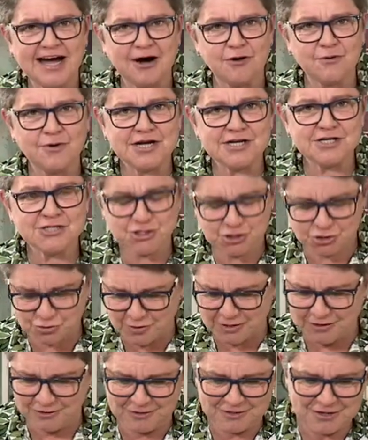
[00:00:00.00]
our
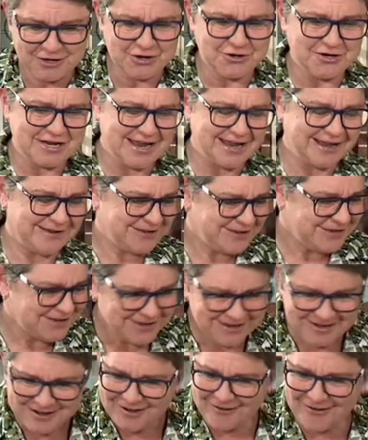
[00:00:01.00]
soil. Okay.
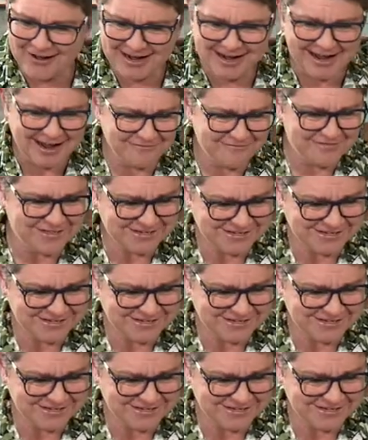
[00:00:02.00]
Oh, I love